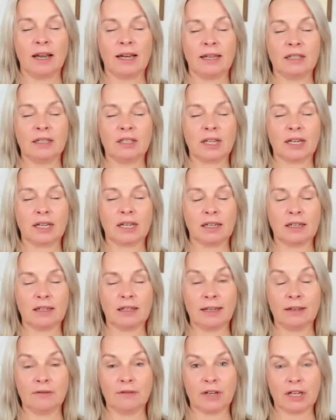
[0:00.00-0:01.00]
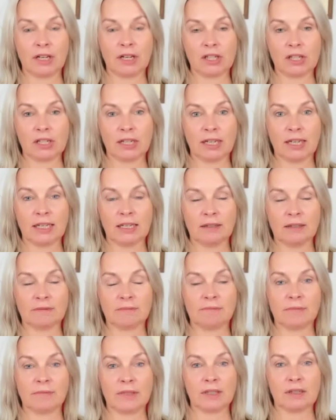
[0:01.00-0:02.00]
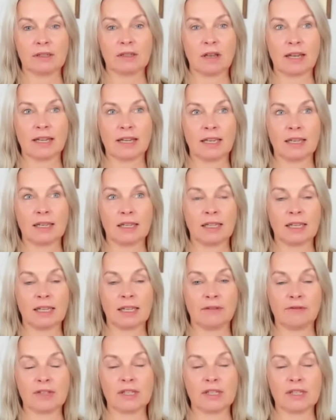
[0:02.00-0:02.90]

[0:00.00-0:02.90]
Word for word: energetically, virtually, psychically,